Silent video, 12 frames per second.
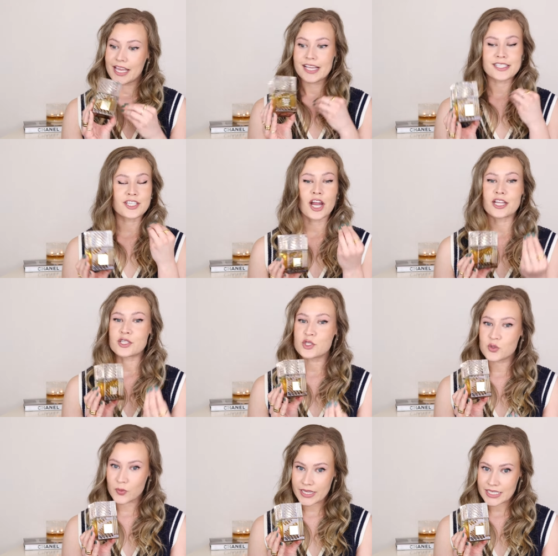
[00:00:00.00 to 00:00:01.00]
is not as
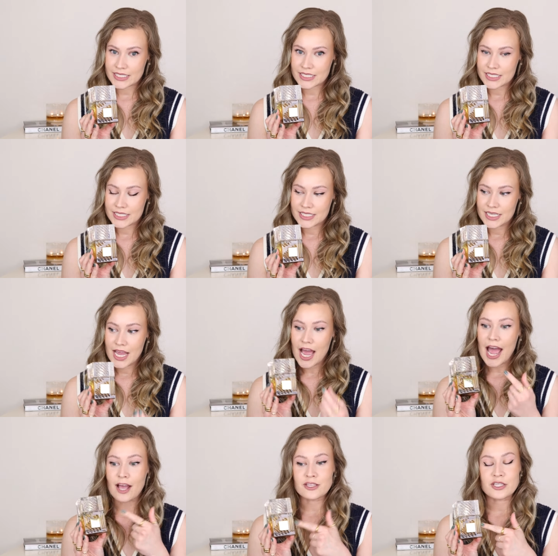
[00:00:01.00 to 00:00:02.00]
sweet.
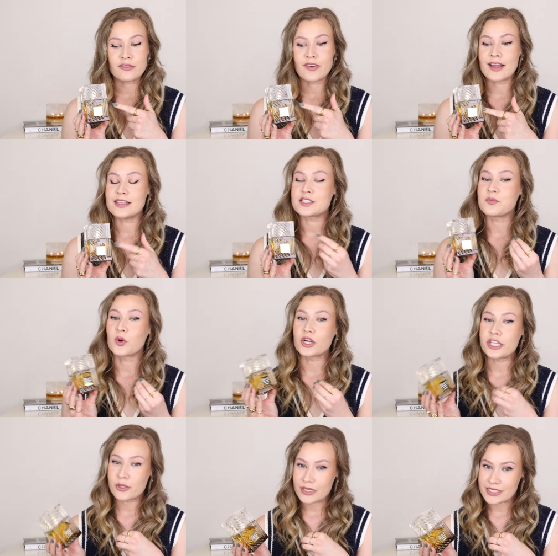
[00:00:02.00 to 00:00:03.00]
I also find this more
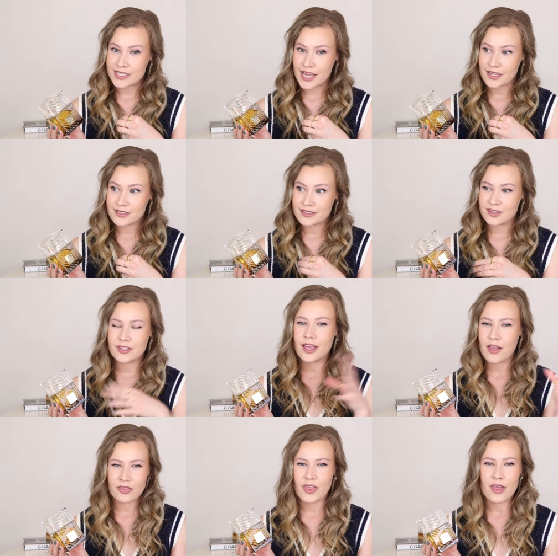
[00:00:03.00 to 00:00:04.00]
unisex. The
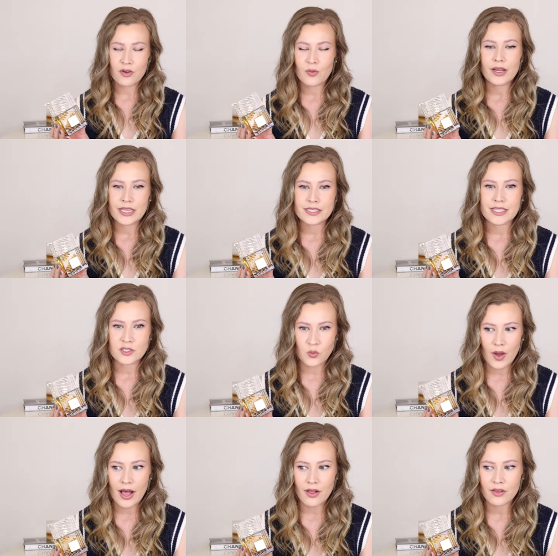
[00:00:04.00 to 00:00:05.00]
the other one is as
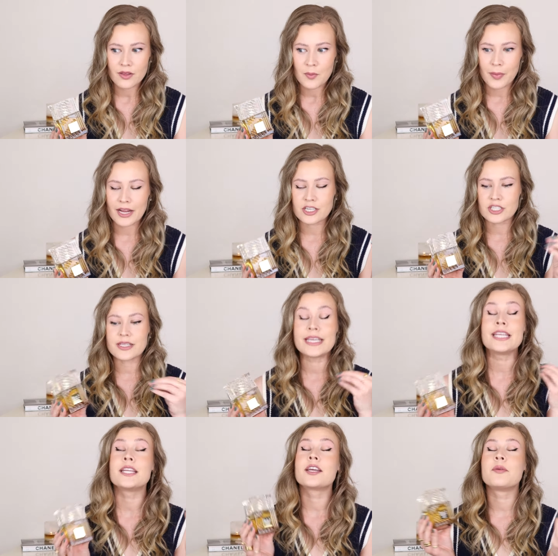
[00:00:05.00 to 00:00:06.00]
well, but I just
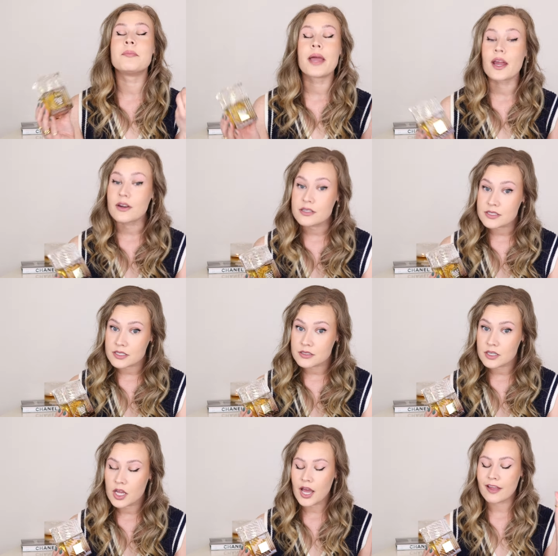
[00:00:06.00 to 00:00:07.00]
in comparison,
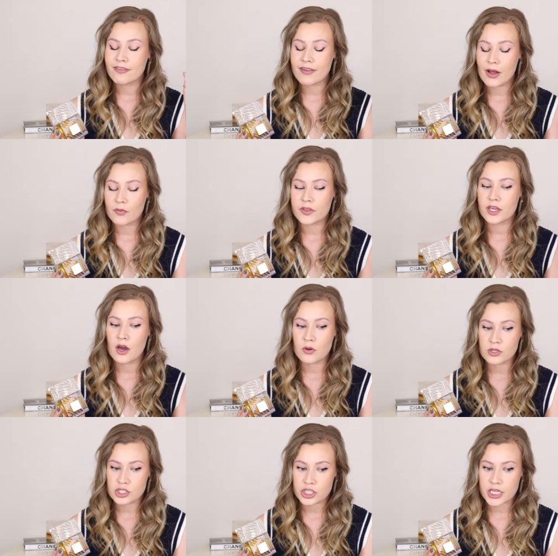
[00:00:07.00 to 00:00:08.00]
I found the
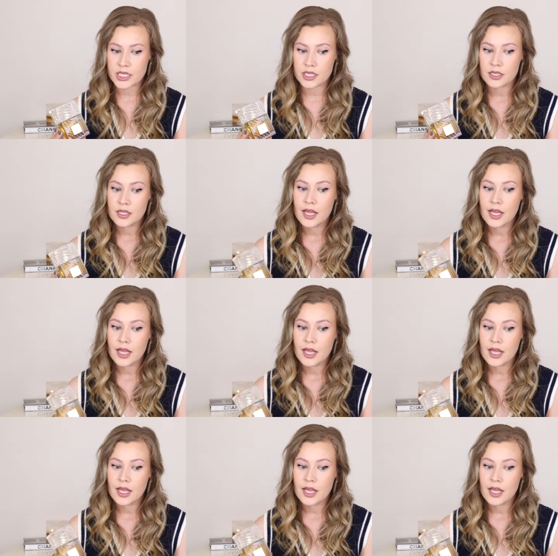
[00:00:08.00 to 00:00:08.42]
OG